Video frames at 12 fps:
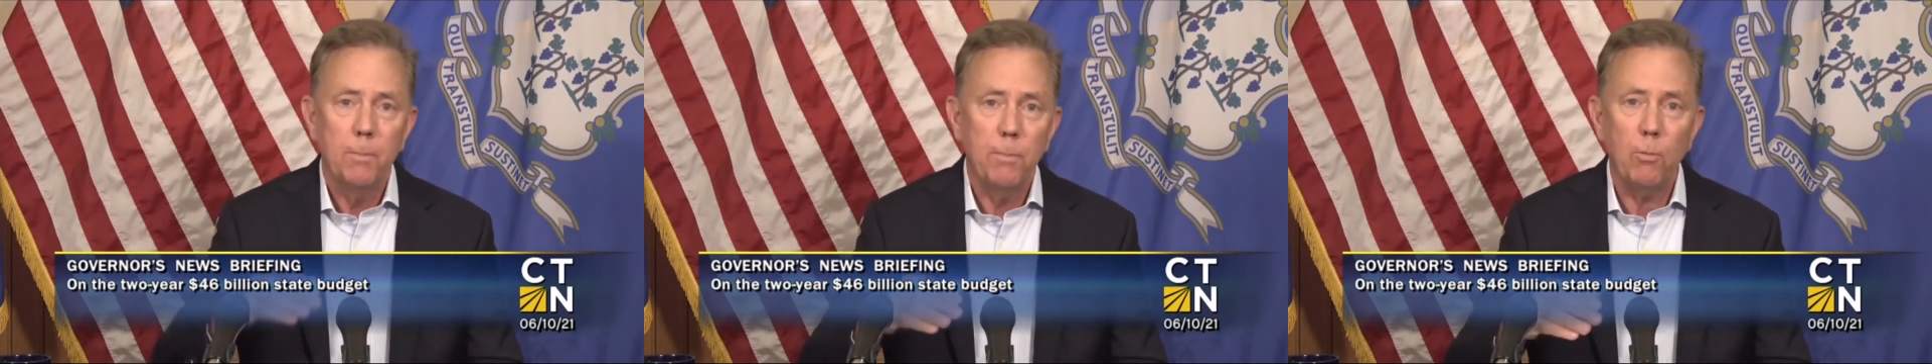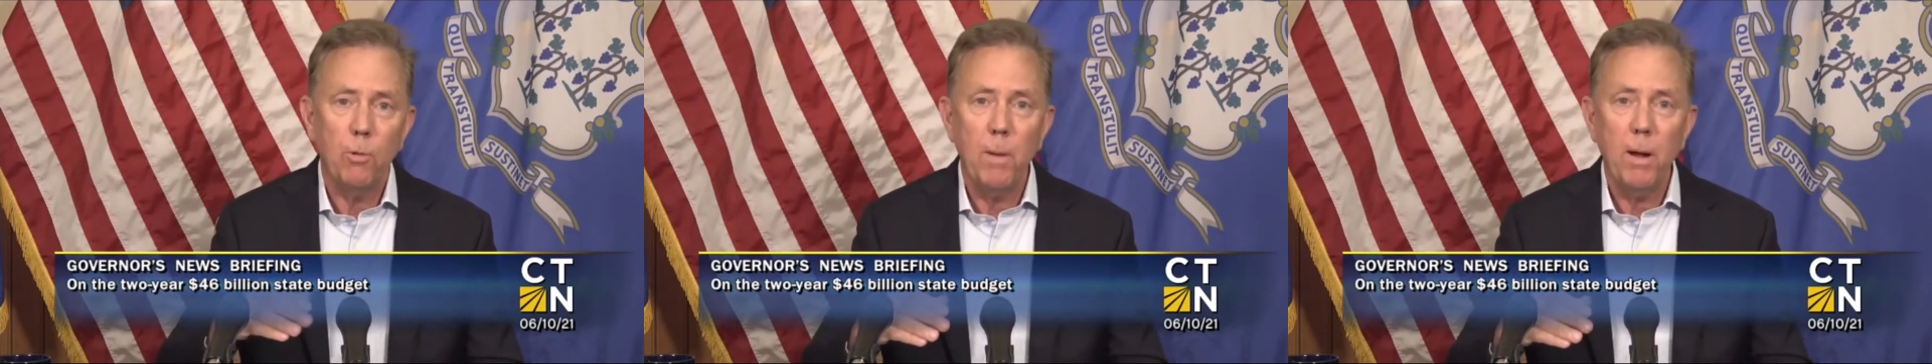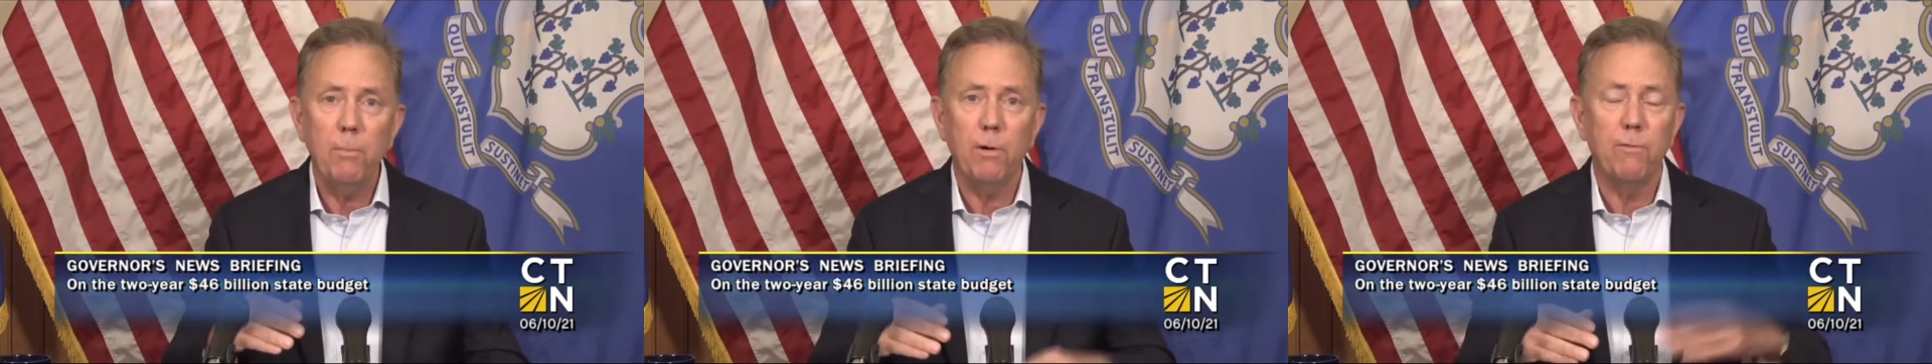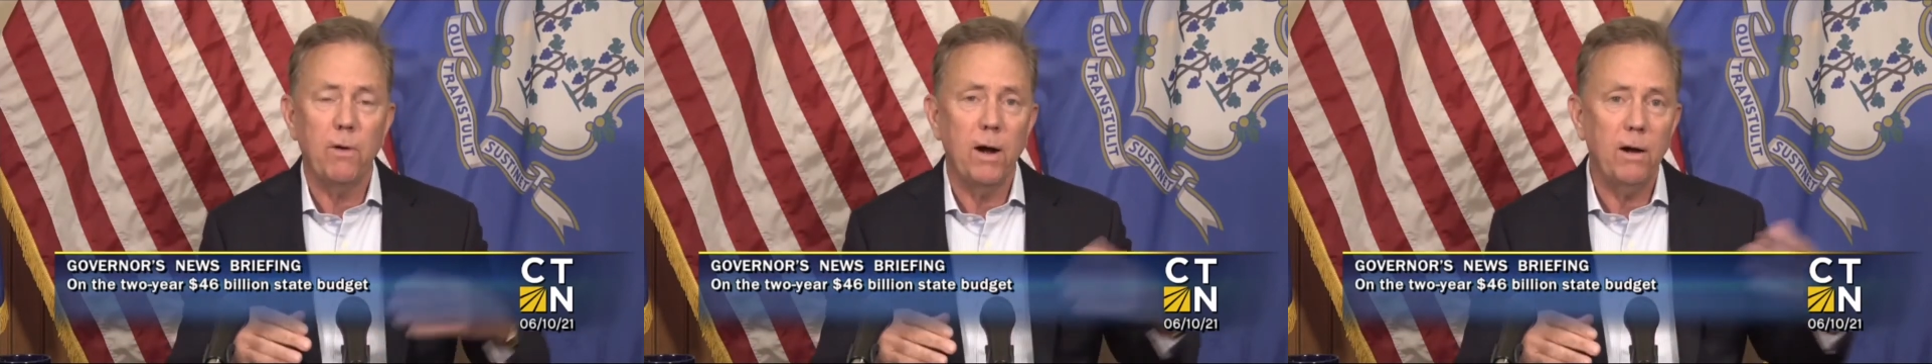But remember,
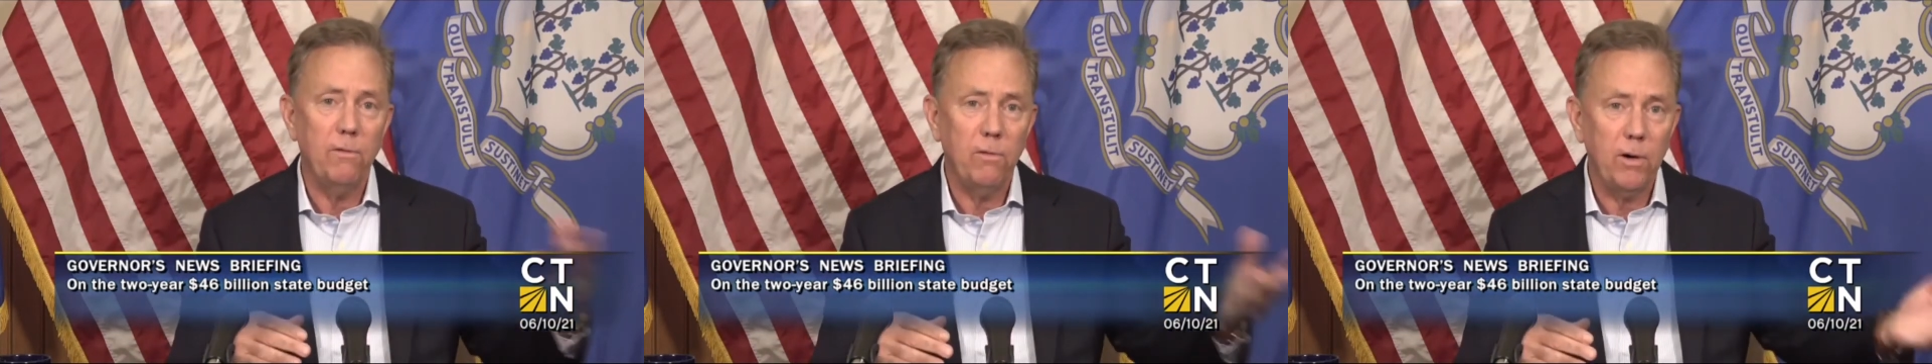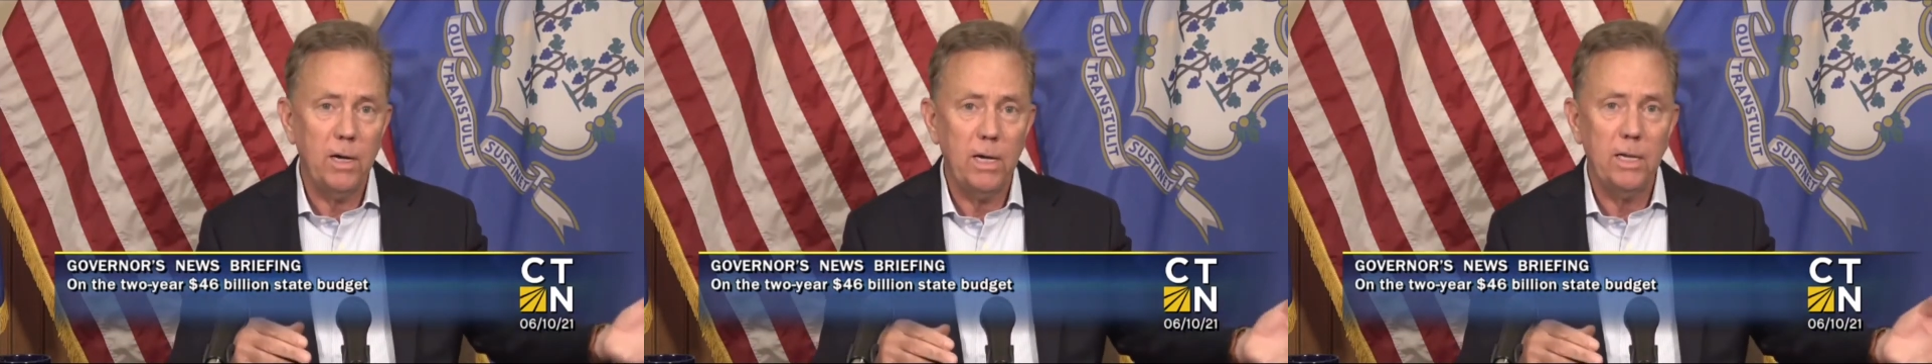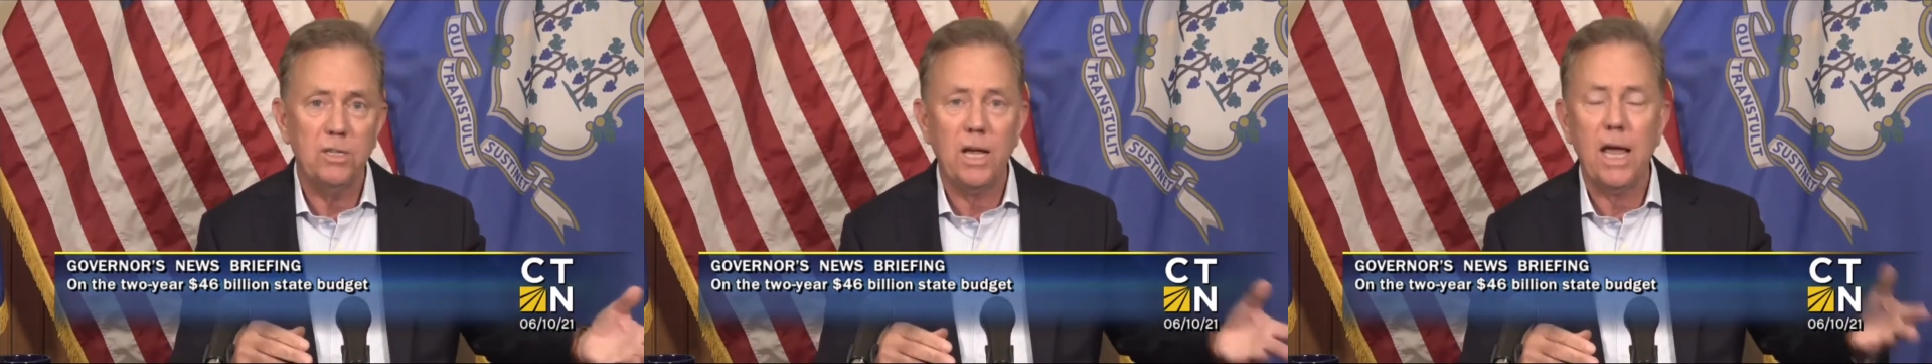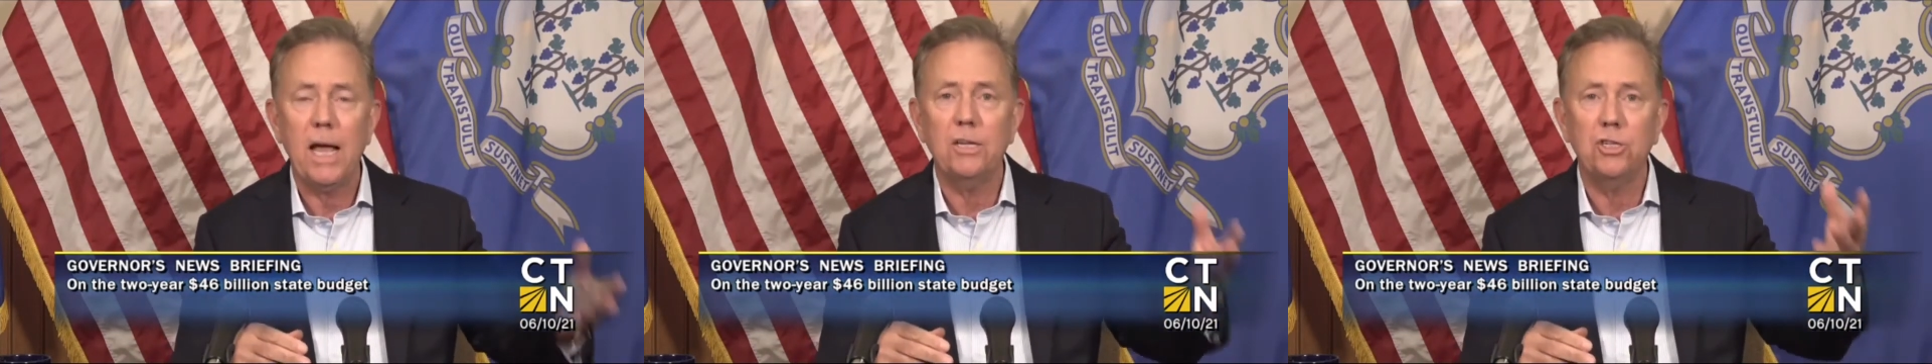for every
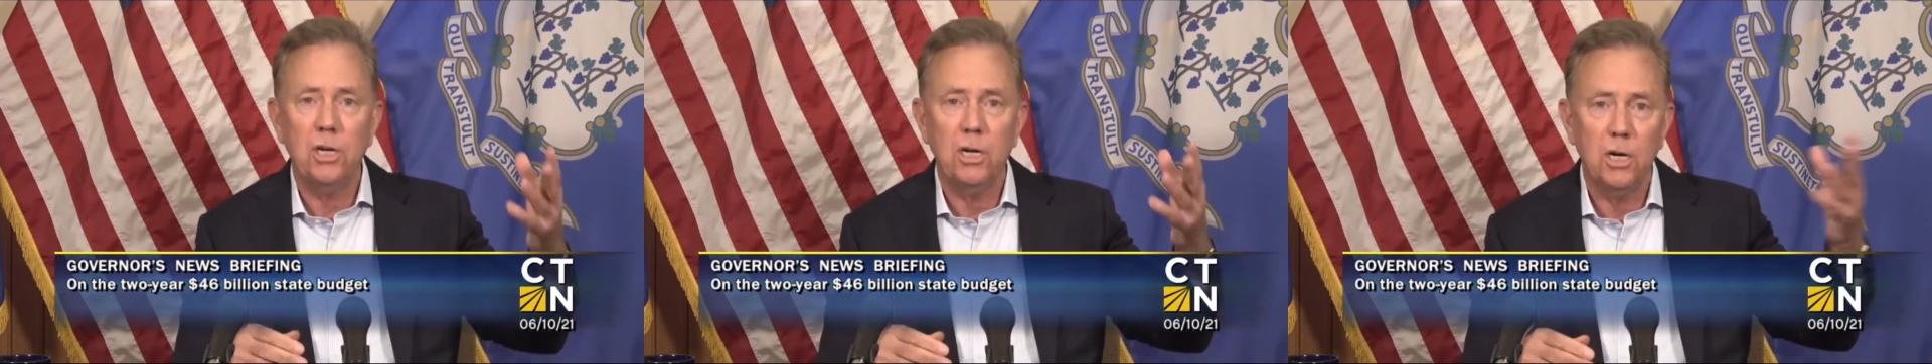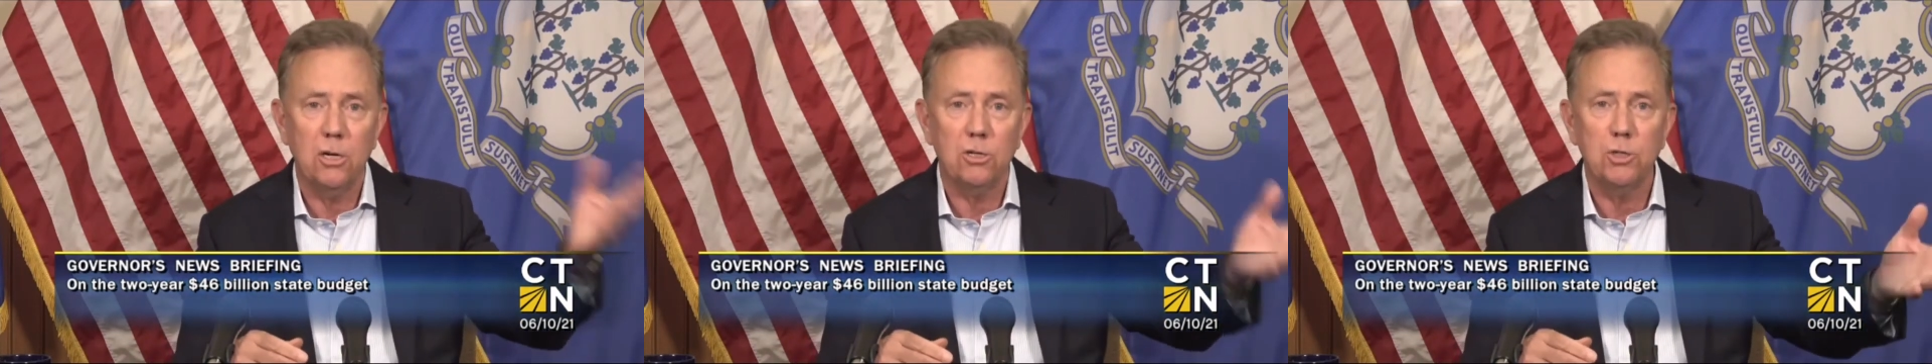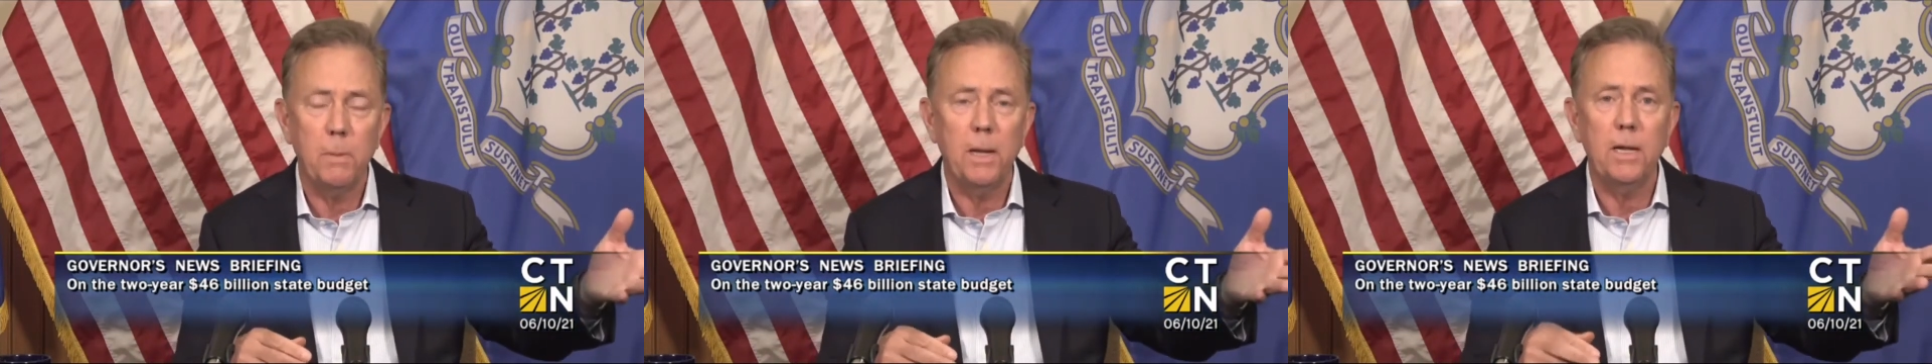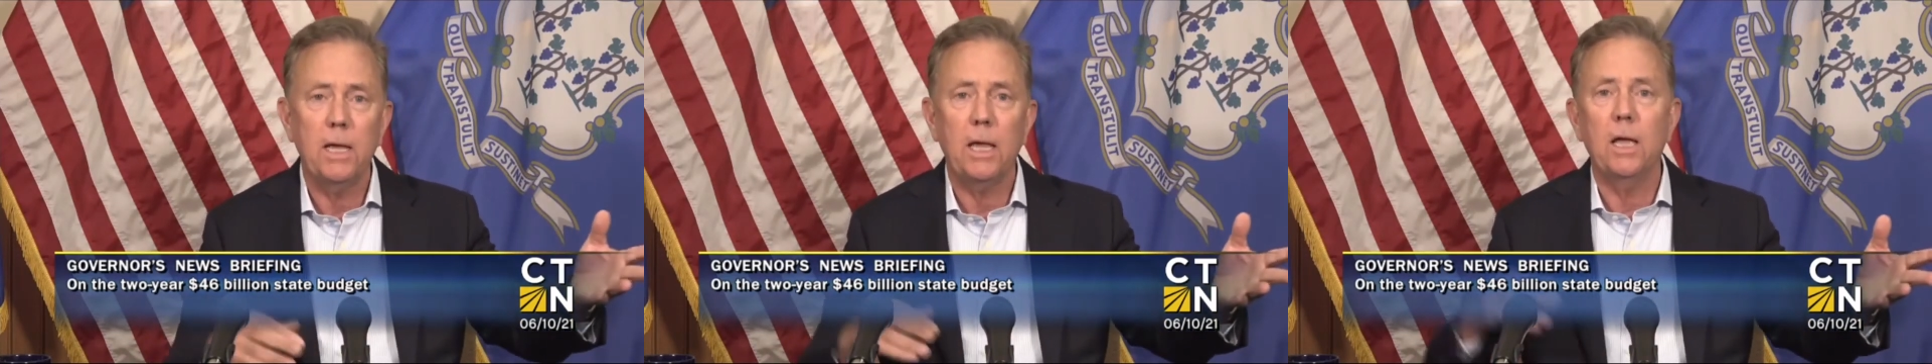tax cut or
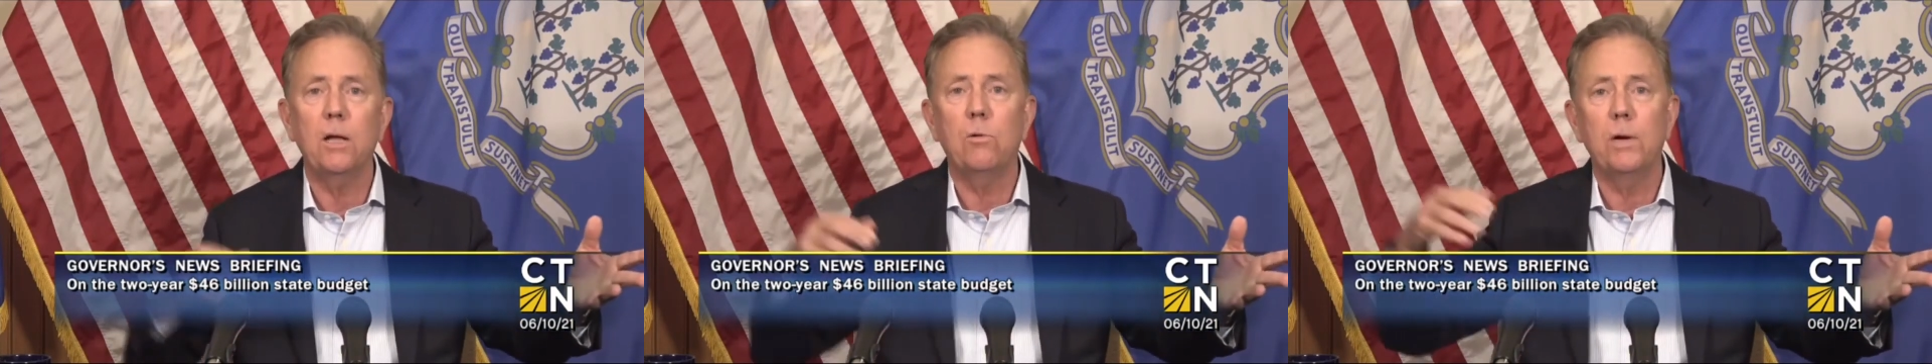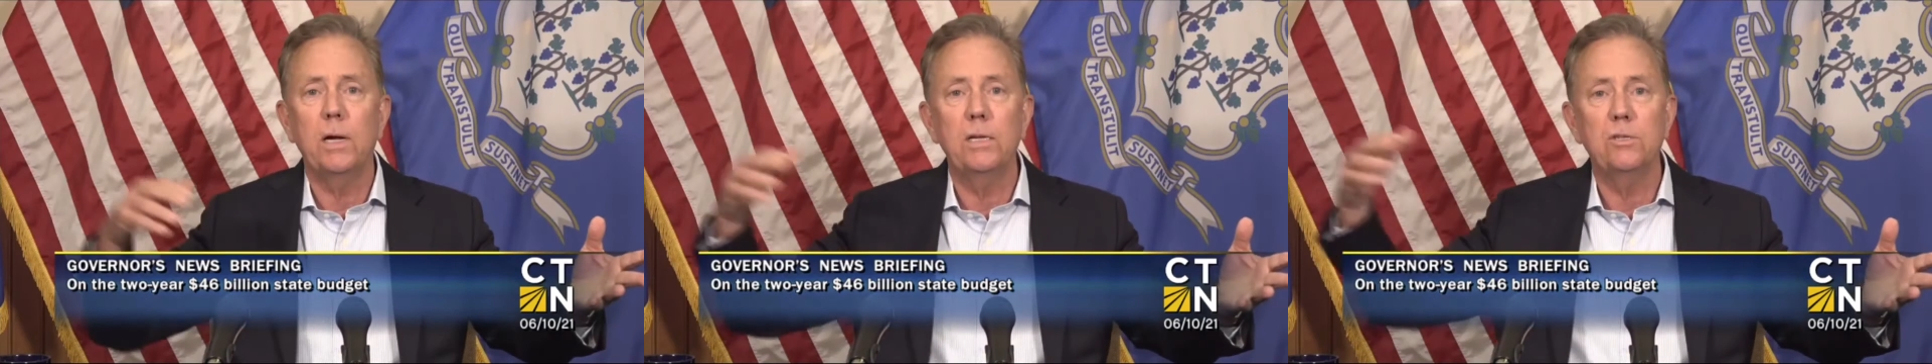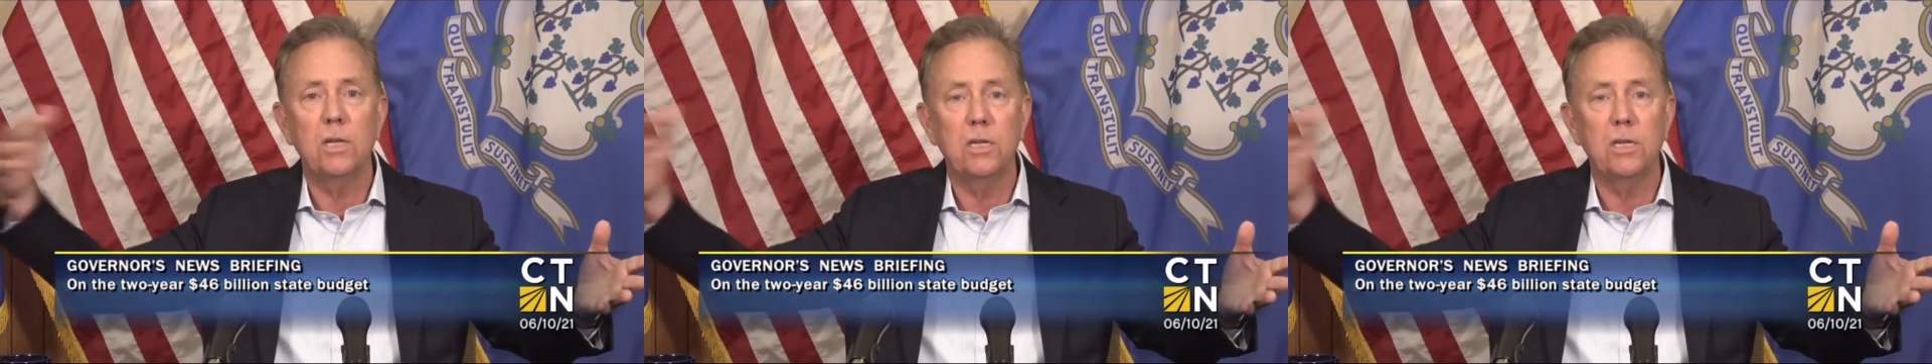spending increase,